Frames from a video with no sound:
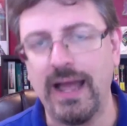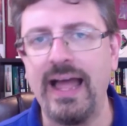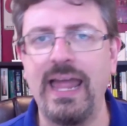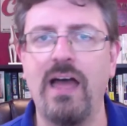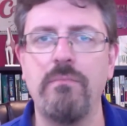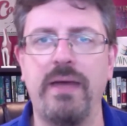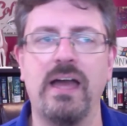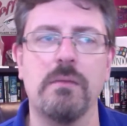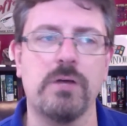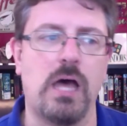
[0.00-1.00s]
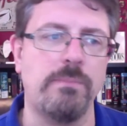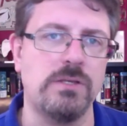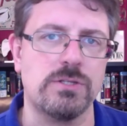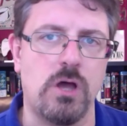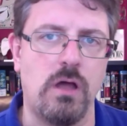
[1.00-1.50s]
I have backup
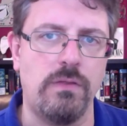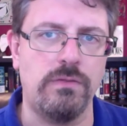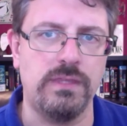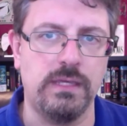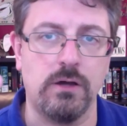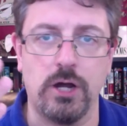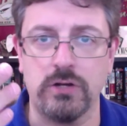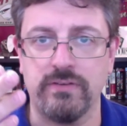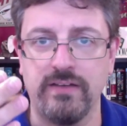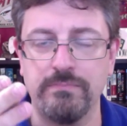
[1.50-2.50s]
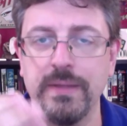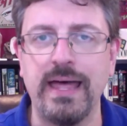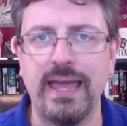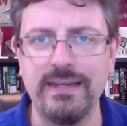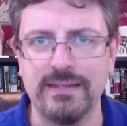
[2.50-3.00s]
copies on the hard drive
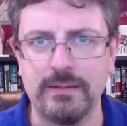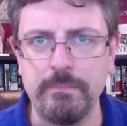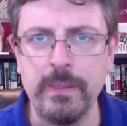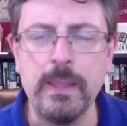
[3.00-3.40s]
behind it.